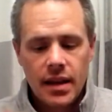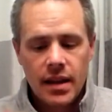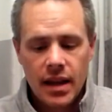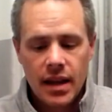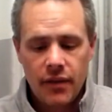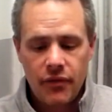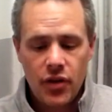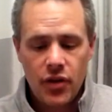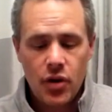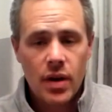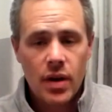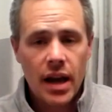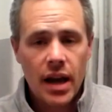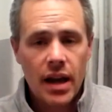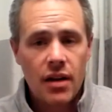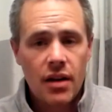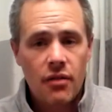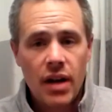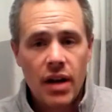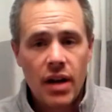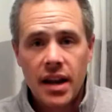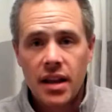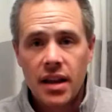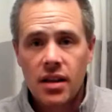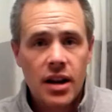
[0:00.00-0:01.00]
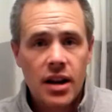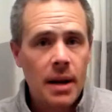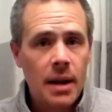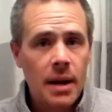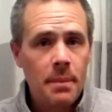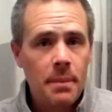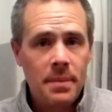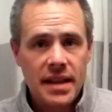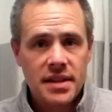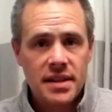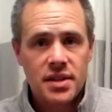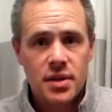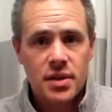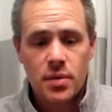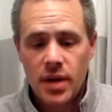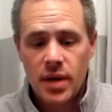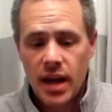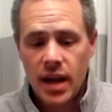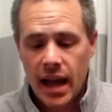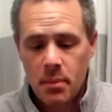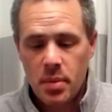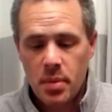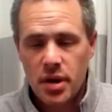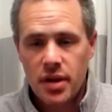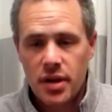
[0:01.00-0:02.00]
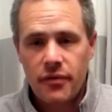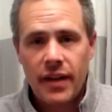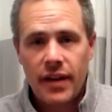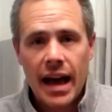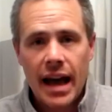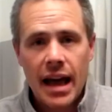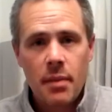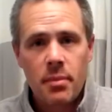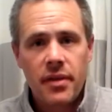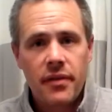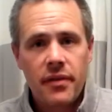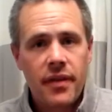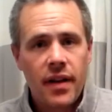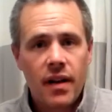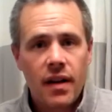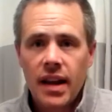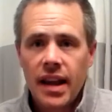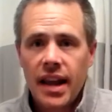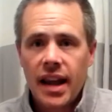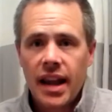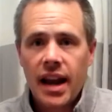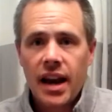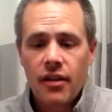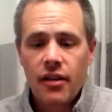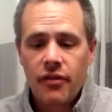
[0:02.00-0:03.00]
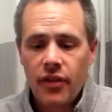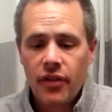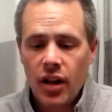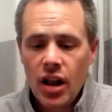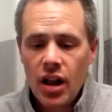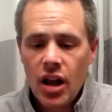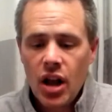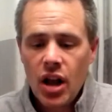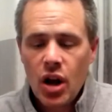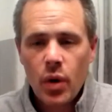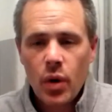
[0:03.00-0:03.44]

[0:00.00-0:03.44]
If you get a regular cup, that's okay, but you've got to be very careful.